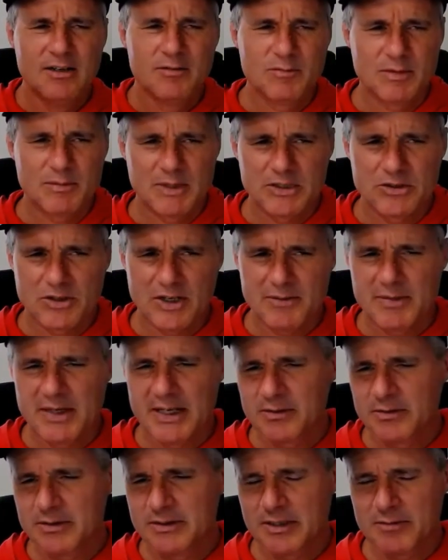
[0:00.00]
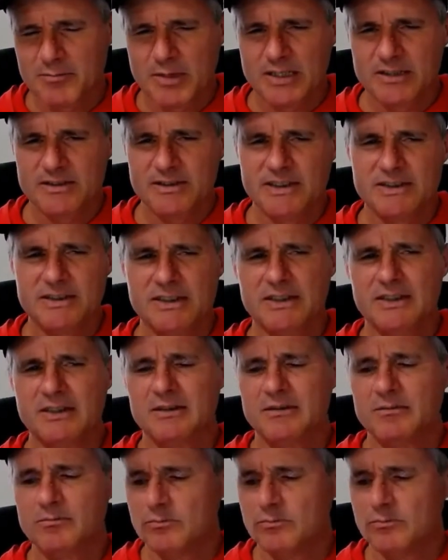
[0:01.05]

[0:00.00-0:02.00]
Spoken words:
Well, my drop bag was at mile 60.